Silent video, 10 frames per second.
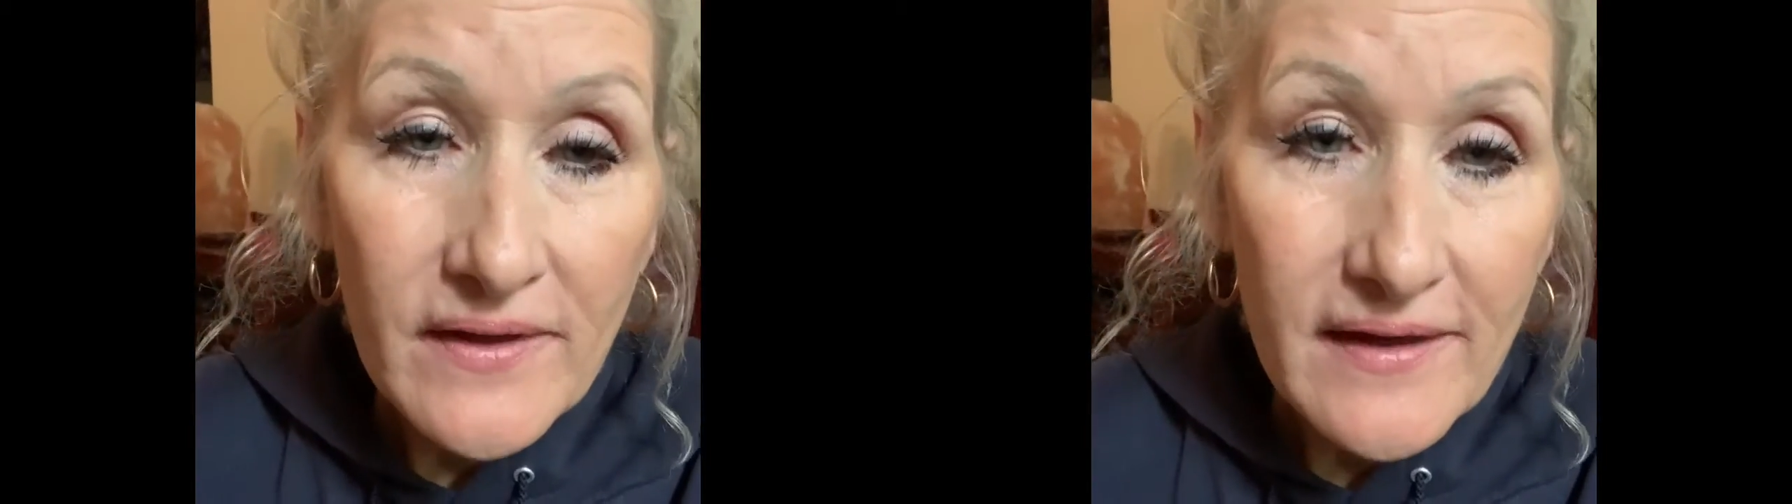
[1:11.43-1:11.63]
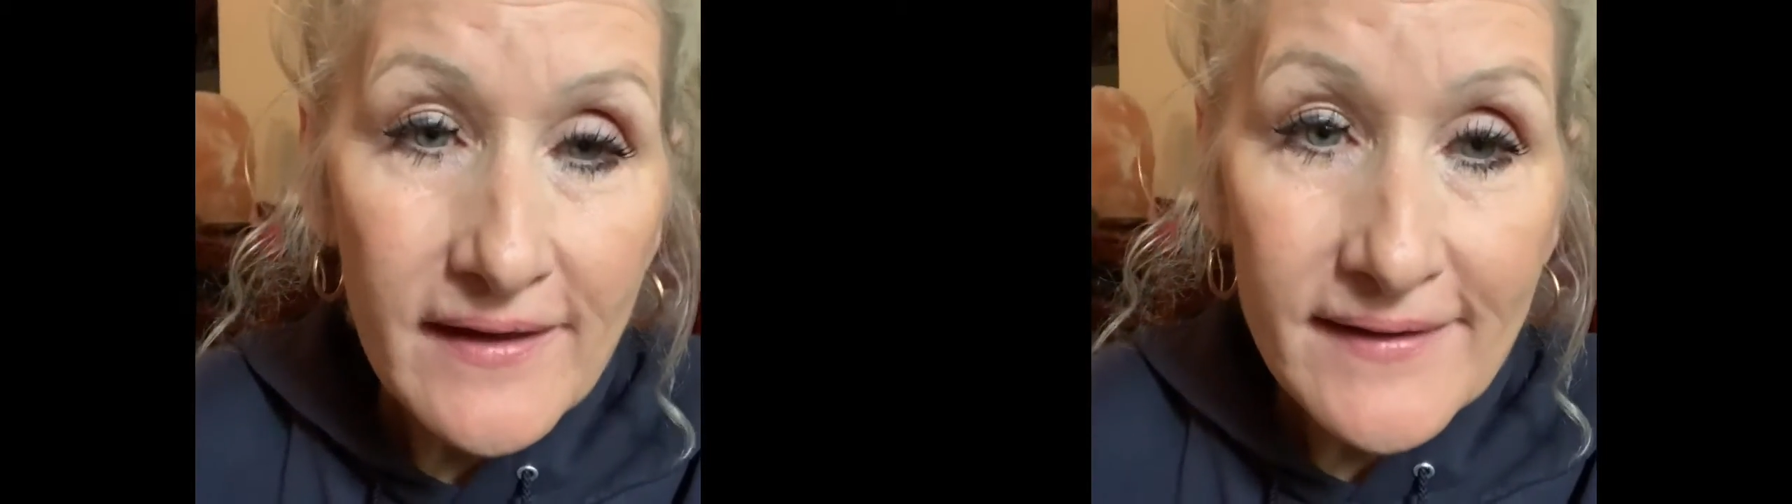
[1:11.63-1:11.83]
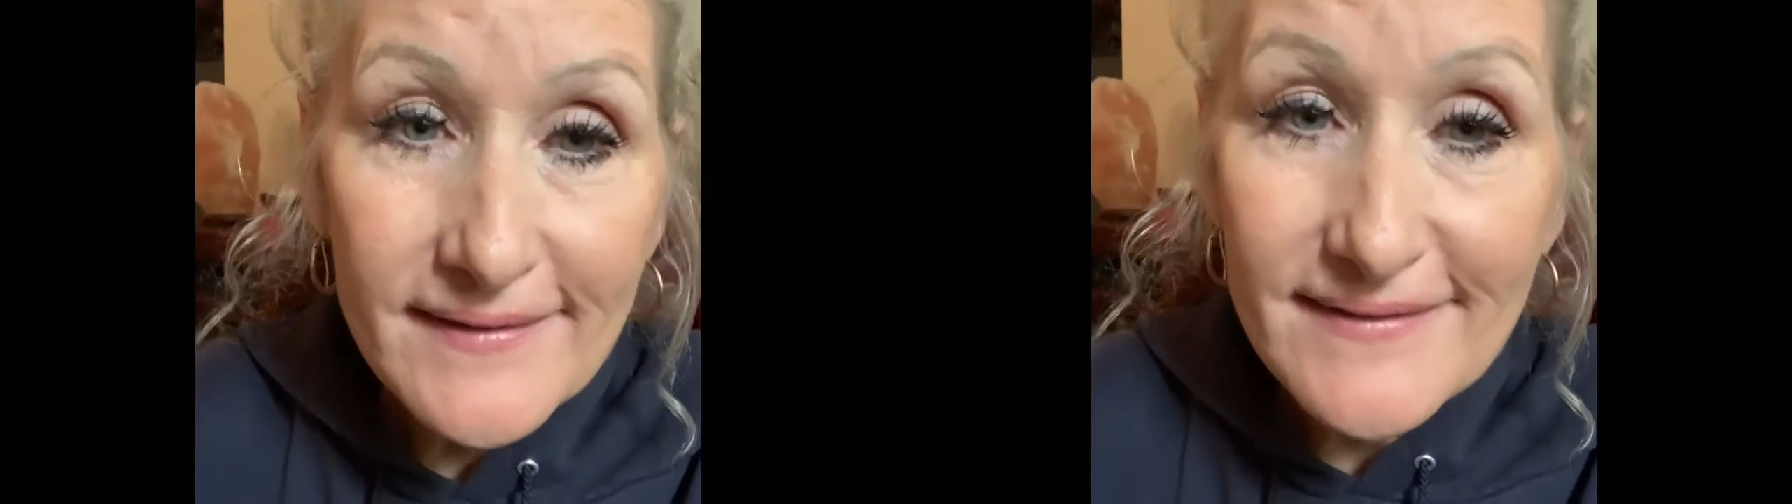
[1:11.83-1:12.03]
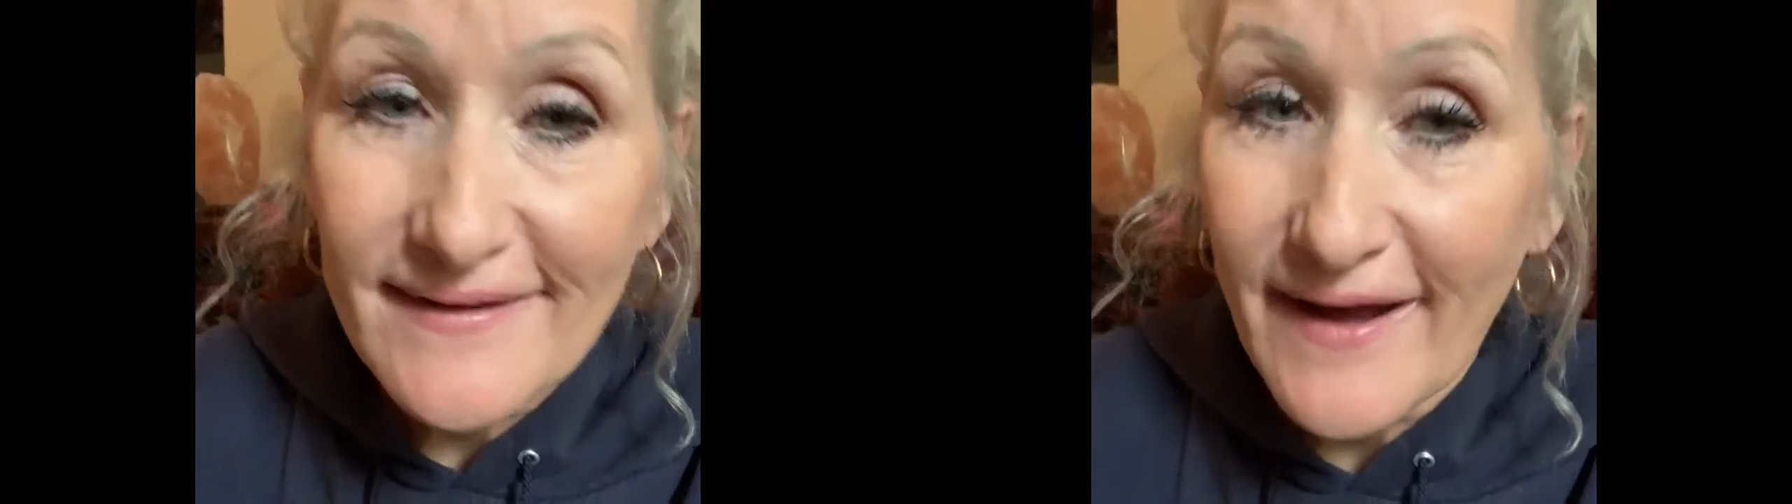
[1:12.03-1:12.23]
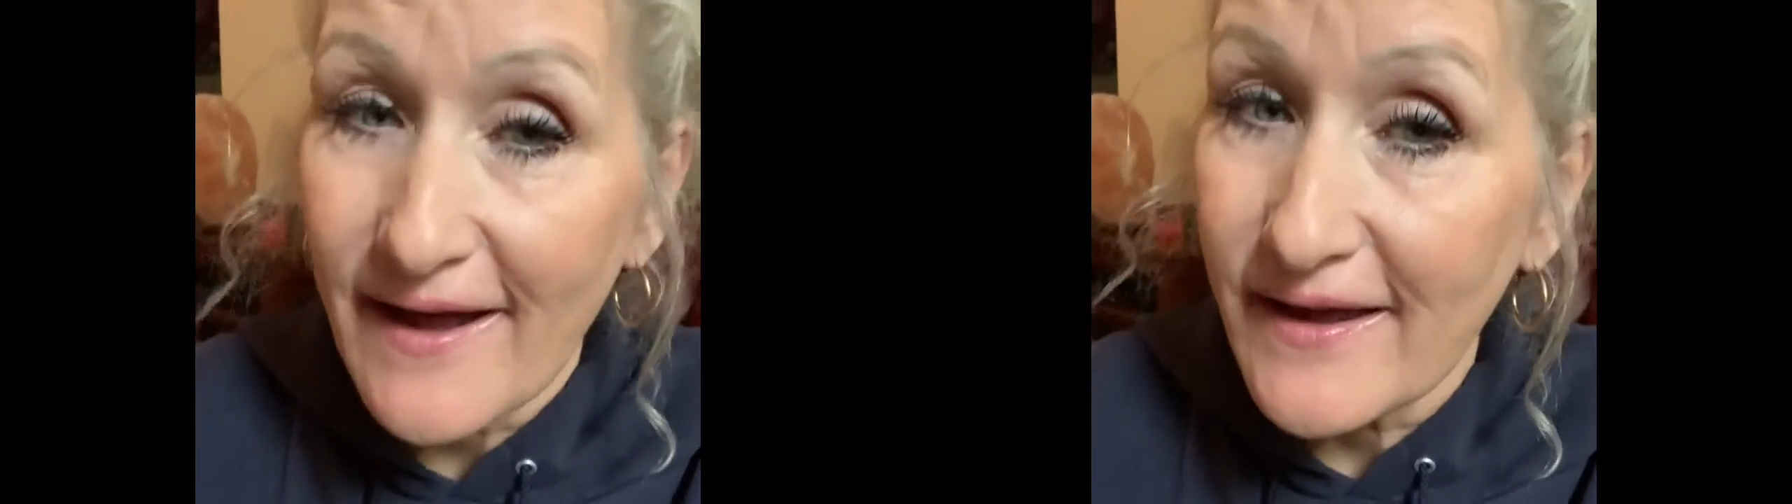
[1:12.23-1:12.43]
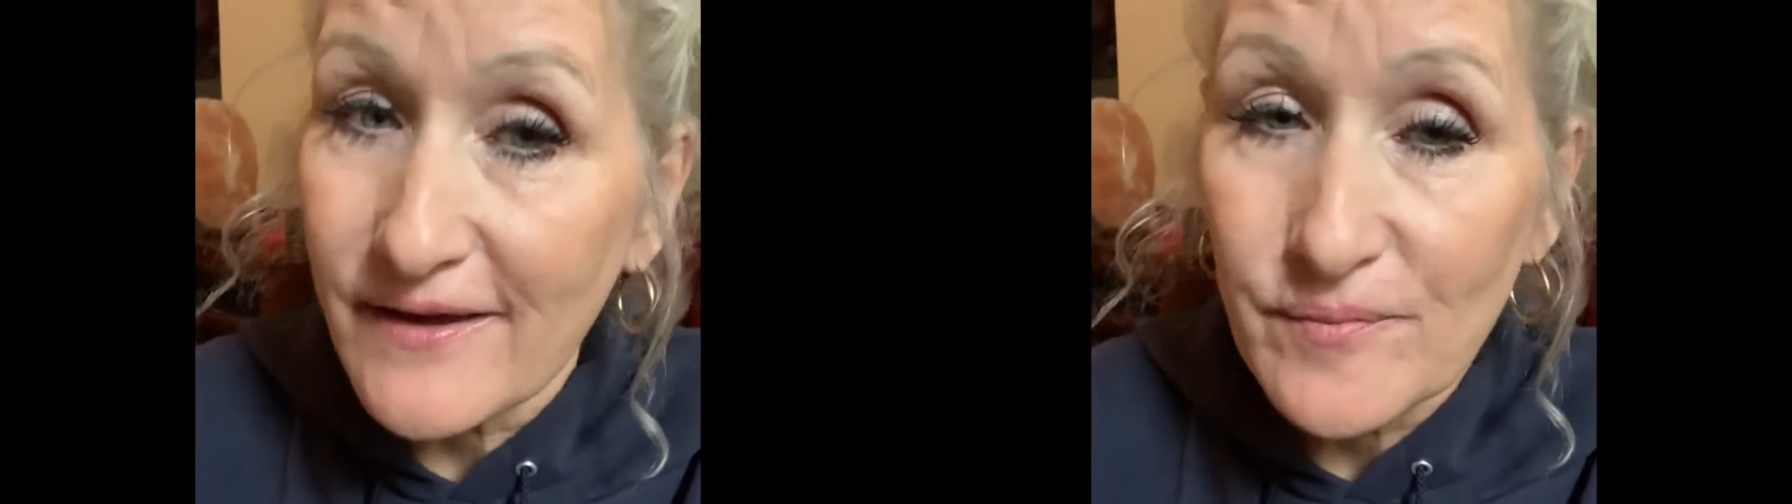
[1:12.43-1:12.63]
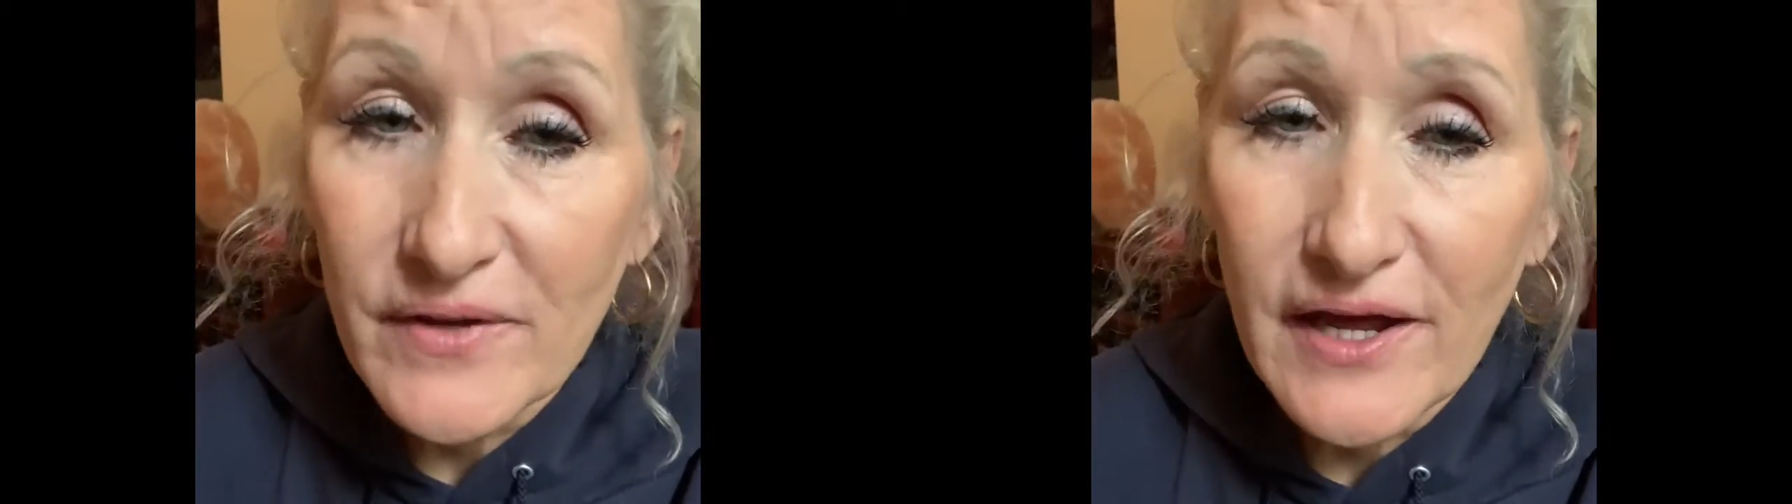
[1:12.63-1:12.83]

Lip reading: And I am